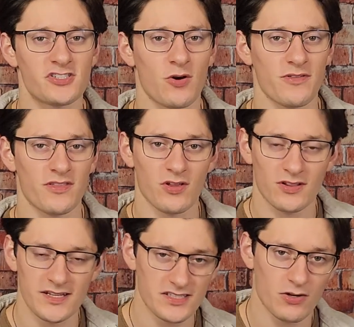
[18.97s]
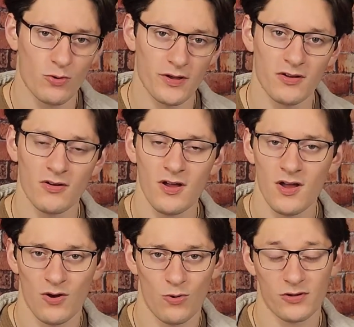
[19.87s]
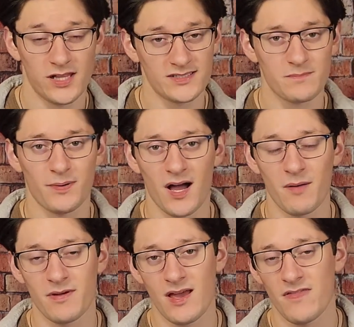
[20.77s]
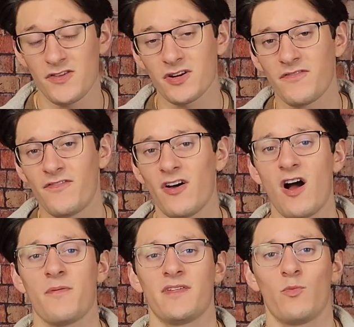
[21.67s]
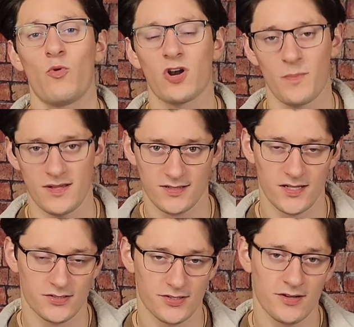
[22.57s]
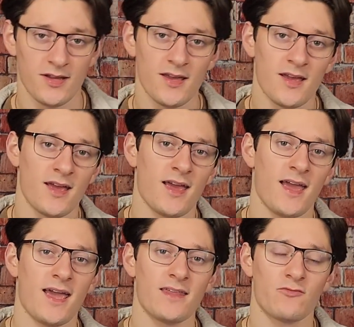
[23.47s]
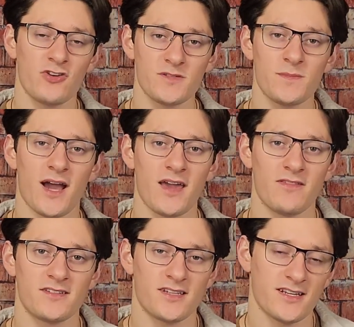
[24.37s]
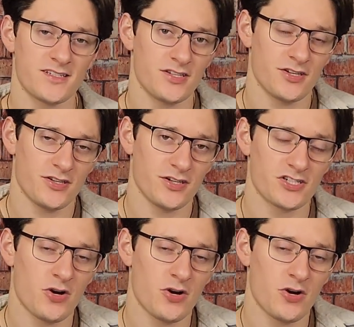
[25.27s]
to start with a cleansing oil or a cleansing balm, and then you're going to follow up with a water-based cleanser. And the reason behind this is you're going to